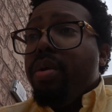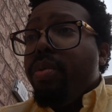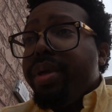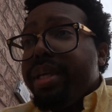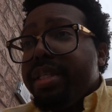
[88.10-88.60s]

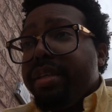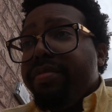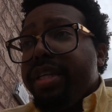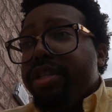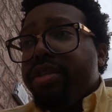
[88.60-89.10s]
with his
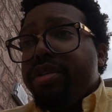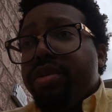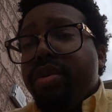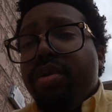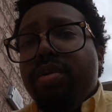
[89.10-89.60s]
adventures.
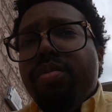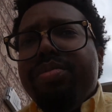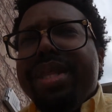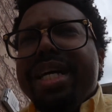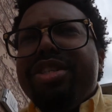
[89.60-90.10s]
So
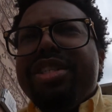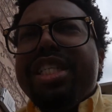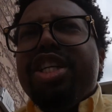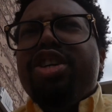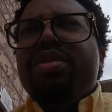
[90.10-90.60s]
that
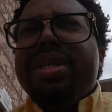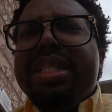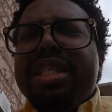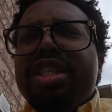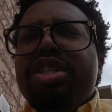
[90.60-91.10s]
just
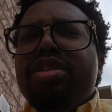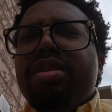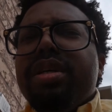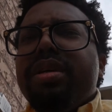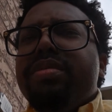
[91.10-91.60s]
increases
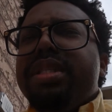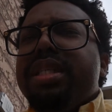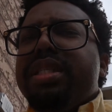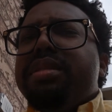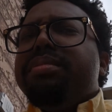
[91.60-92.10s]
your
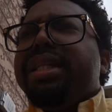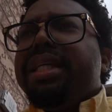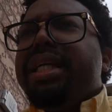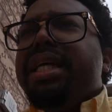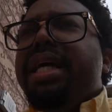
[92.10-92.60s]

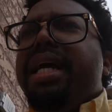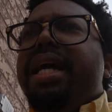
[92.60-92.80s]
irresistibility.